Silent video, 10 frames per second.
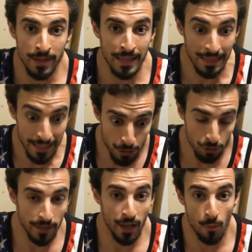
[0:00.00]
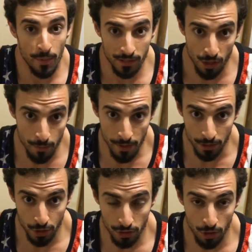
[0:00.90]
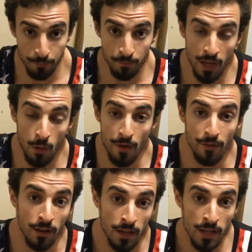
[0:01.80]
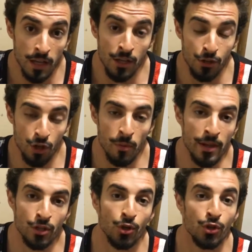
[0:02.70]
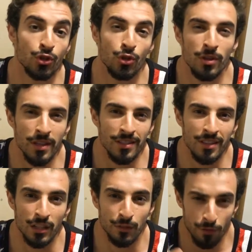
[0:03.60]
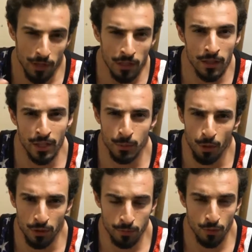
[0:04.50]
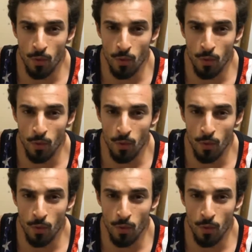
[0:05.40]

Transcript: It literally helped me so much. So, however, you gotta make sure you do this as frequently as possible.